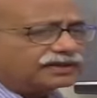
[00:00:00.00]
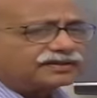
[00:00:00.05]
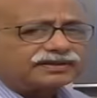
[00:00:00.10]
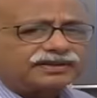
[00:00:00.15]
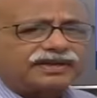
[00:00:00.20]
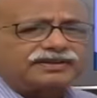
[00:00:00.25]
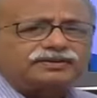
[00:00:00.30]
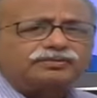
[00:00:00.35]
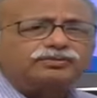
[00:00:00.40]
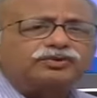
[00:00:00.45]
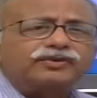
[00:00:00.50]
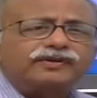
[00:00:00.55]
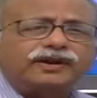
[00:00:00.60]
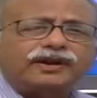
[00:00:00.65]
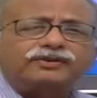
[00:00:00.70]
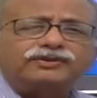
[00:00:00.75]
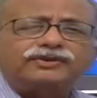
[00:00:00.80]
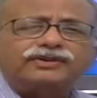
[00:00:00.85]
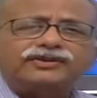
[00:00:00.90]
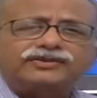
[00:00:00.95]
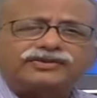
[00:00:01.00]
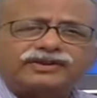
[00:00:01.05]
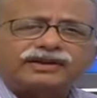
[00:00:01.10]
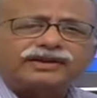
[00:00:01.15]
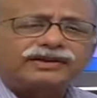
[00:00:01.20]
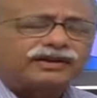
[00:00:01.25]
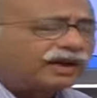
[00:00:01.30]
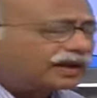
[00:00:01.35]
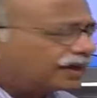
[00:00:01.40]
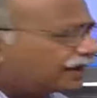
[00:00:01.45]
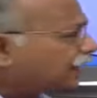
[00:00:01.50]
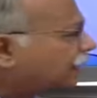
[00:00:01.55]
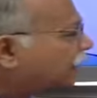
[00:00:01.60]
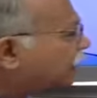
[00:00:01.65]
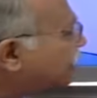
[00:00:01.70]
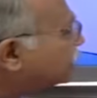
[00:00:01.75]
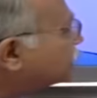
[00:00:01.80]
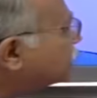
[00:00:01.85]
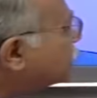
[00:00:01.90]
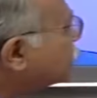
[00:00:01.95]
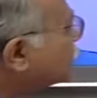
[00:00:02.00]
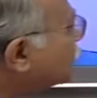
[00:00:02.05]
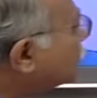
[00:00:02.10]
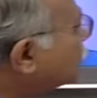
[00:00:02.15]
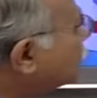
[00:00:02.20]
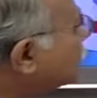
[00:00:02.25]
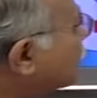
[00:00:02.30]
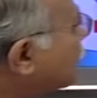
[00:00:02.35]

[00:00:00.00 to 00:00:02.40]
let's move around this and let's see what